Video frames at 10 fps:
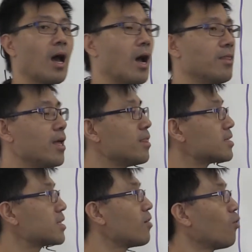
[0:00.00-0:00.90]
And then the
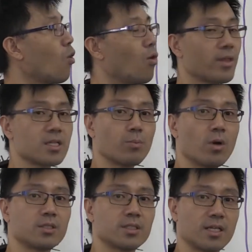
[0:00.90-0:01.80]
set of all these
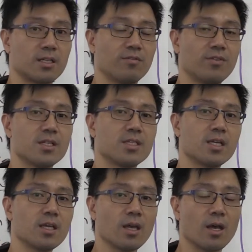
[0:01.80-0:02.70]
points at
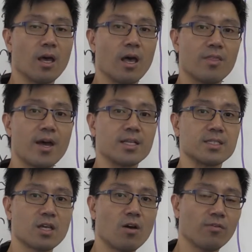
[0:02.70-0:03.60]
infinity, that
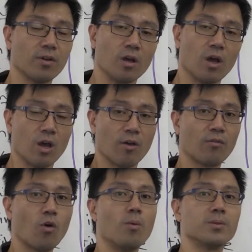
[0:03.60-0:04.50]
itself
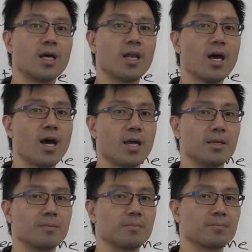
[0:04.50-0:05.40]
formed a line.
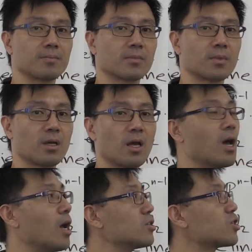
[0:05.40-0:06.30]

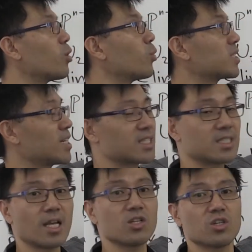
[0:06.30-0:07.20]
And so it was an
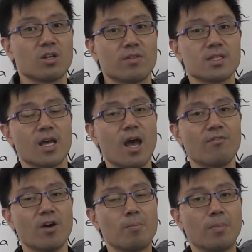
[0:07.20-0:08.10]
extension of this
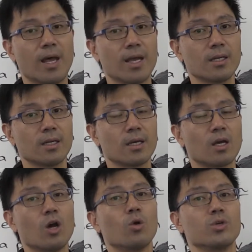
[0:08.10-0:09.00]
affine plane,
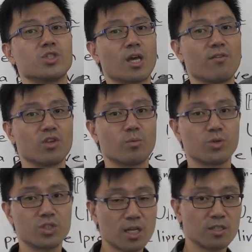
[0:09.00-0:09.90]
which gave you the
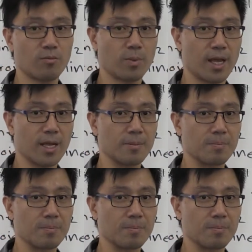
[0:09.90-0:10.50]
projective plane.